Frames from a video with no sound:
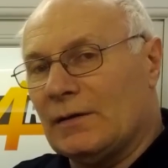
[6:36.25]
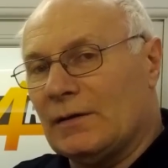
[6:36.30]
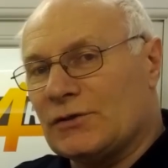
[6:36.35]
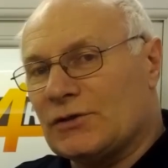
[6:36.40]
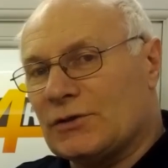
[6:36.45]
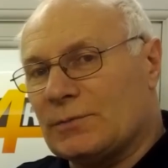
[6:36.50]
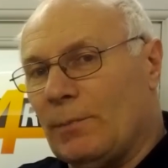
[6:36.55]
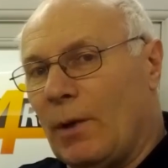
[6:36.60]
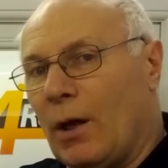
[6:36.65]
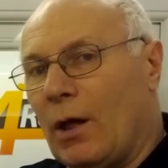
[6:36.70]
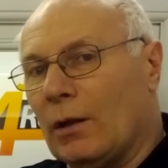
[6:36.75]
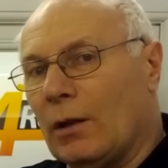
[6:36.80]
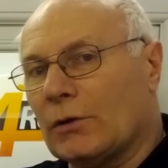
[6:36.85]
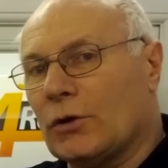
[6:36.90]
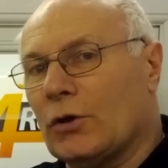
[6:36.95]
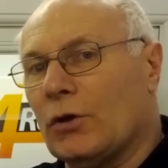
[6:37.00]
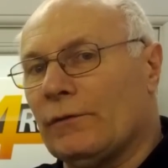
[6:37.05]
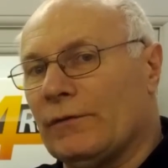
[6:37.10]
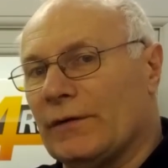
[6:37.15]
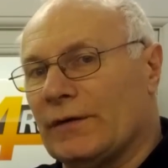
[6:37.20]
small
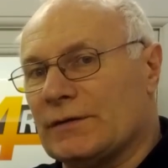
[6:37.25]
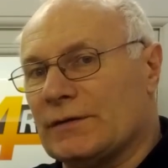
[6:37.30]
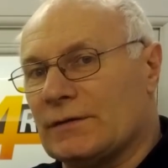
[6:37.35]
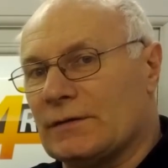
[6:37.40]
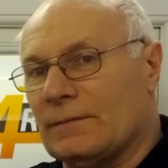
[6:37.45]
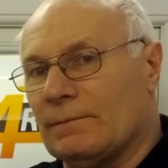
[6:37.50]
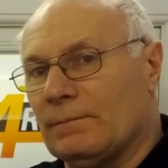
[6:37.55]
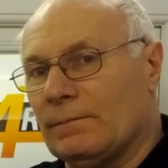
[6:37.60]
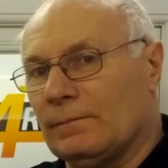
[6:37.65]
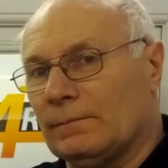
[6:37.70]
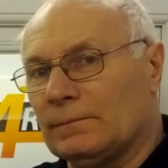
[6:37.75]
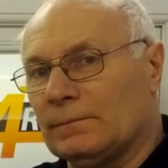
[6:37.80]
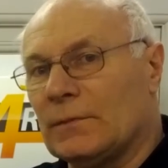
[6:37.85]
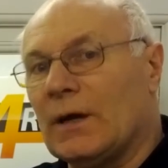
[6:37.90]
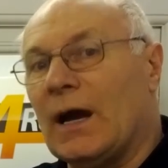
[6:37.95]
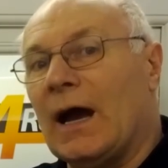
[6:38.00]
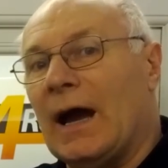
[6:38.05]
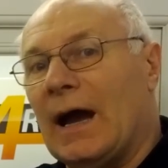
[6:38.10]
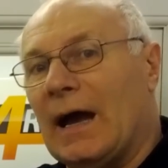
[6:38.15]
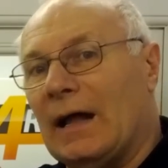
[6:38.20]
covers.
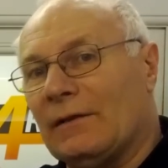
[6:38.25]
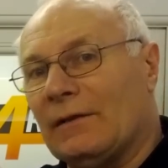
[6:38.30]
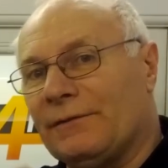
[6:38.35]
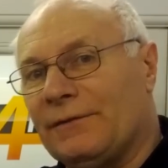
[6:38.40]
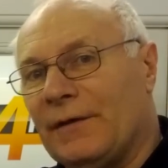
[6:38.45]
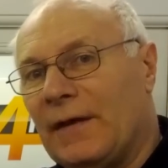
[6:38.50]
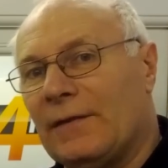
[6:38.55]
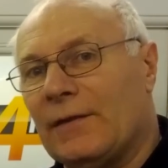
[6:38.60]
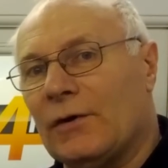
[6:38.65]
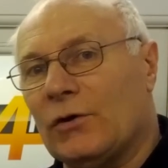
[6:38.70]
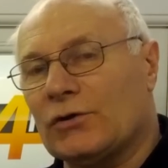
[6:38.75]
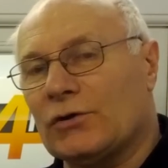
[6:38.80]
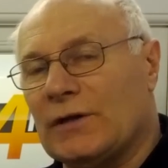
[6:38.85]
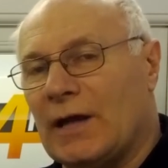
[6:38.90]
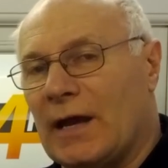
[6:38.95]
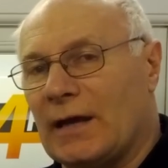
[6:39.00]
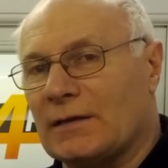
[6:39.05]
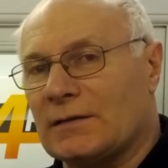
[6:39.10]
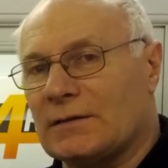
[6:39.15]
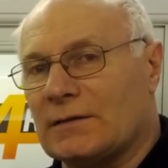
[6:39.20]
I'll fit those
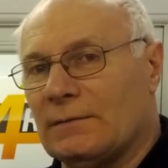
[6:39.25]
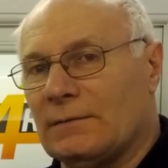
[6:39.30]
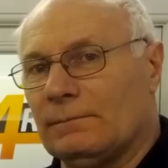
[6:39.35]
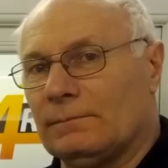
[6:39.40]
next.